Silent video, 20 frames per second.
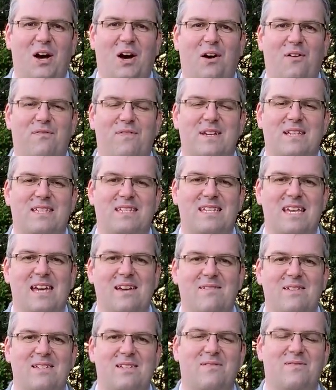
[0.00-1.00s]
of this
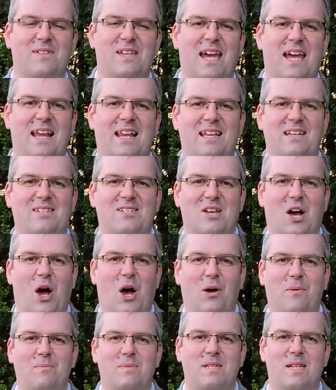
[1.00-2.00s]
series of daily
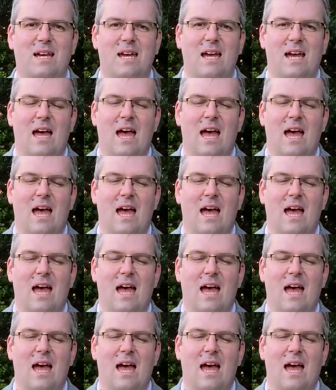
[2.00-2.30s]
Psalms,